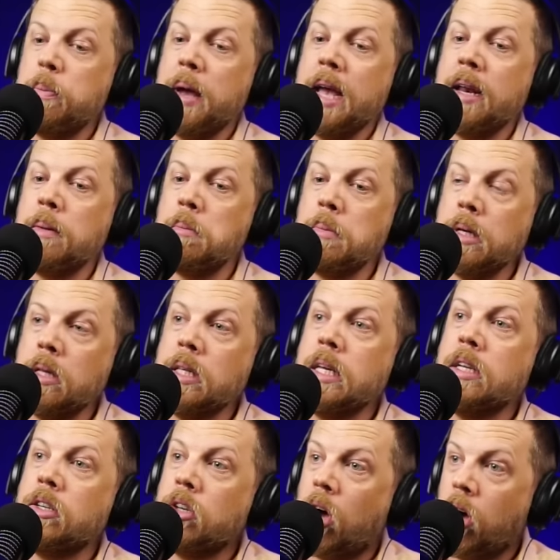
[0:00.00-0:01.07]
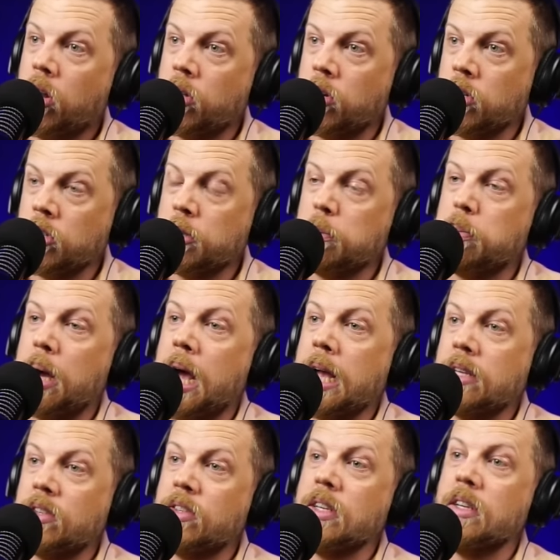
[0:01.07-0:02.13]
paid $1 million by
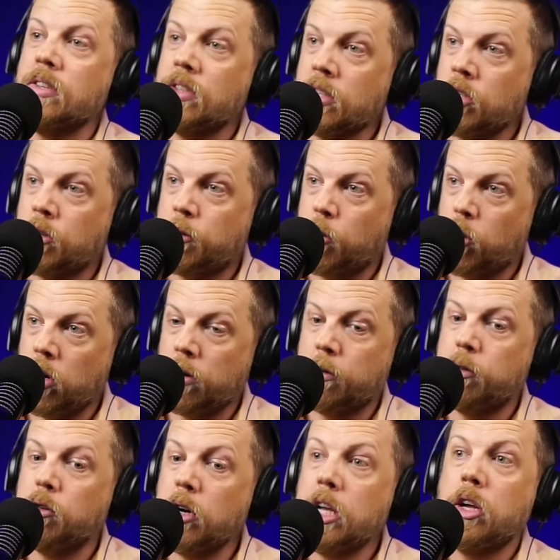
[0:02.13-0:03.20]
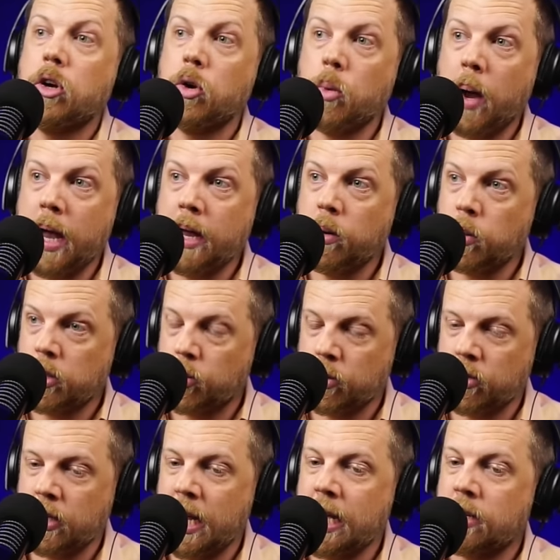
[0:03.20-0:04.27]
Citizens for a Free Kuwait, which
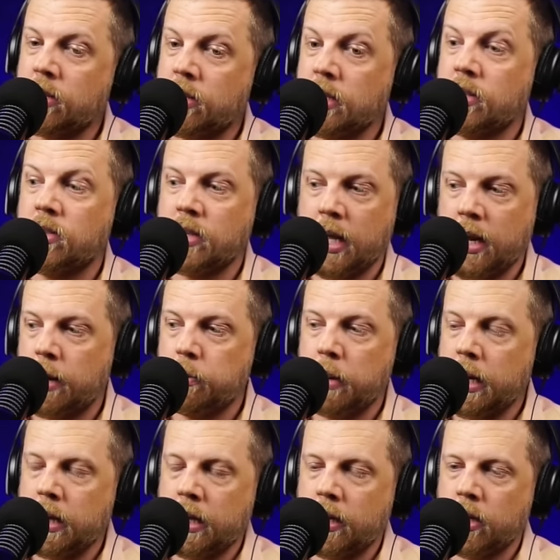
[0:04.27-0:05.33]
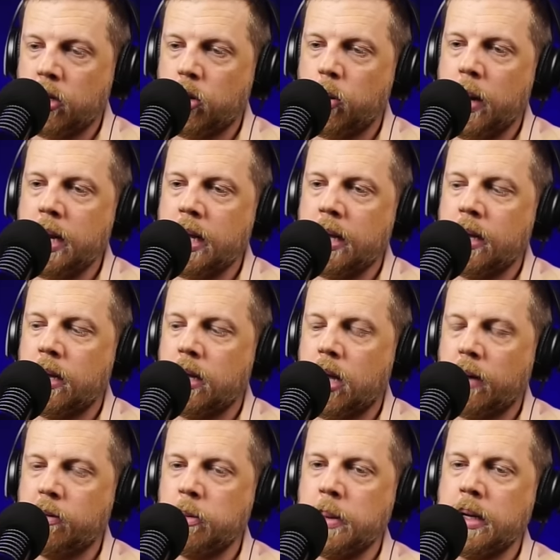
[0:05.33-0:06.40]
was an entity set up by the Kuwaiti
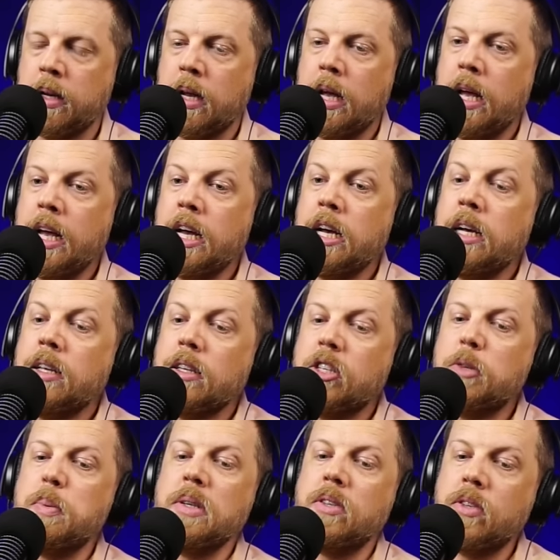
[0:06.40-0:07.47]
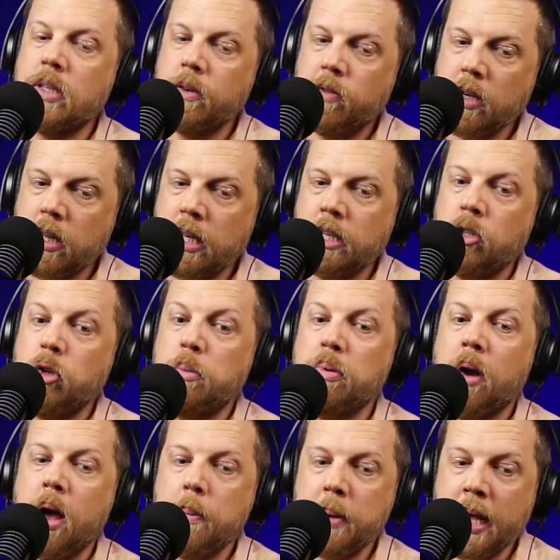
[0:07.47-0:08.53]
government, specifically to
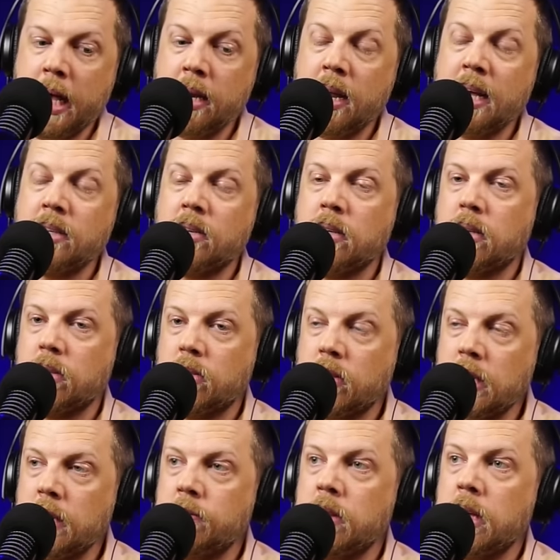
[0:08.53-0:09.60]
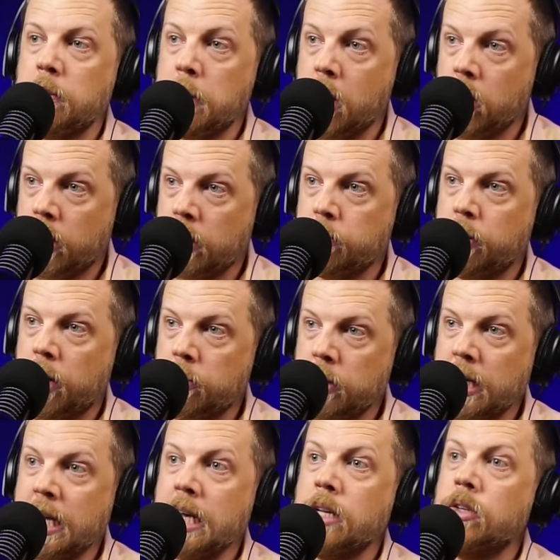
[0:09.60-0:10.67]
propagandize and deceive the American
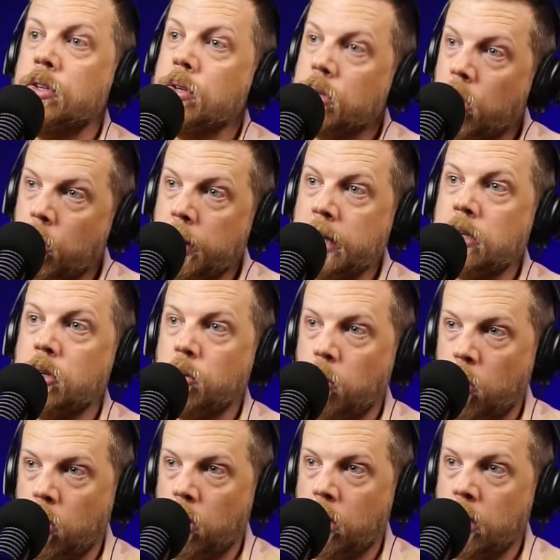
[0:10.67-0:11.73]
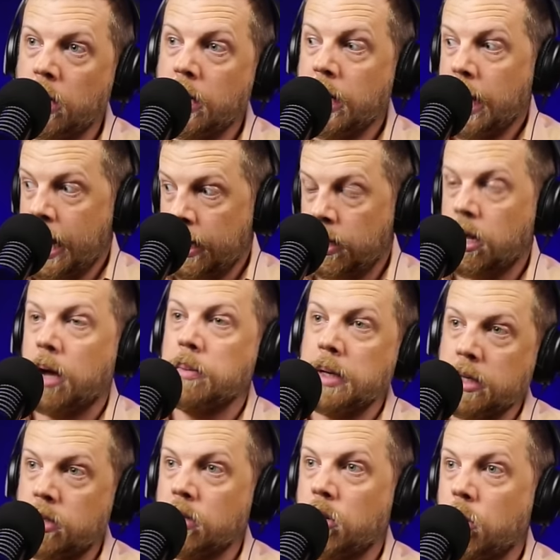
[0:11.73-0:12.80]
public into going to war and
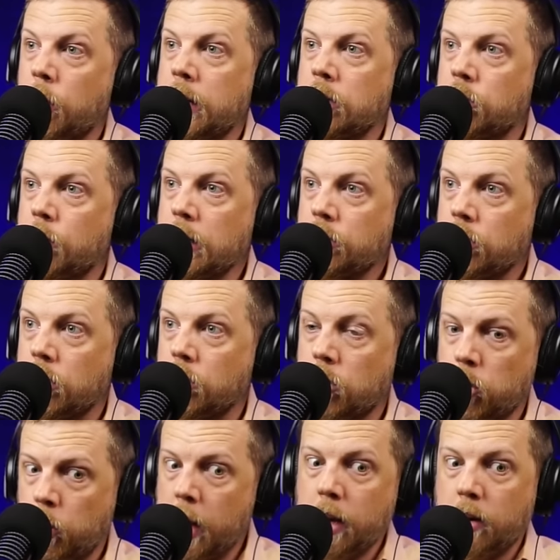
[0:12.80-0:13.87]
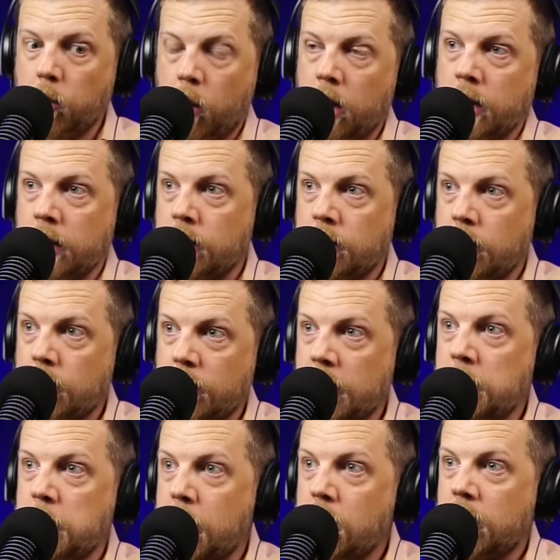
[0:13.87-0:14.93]
coming to Kuwait's rescue. Kuwait wanted
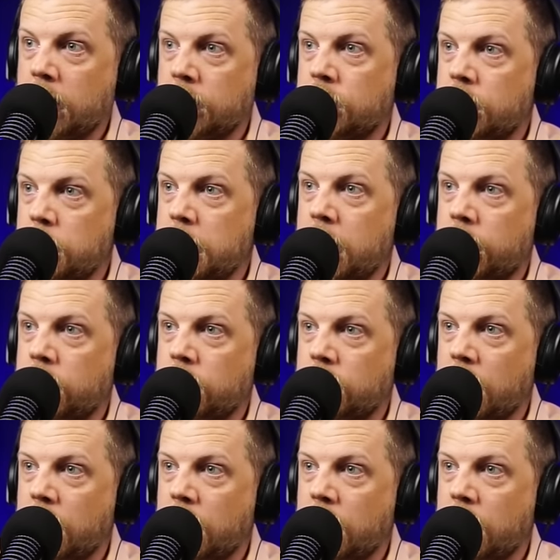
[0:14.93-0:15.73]
the Americans to be on their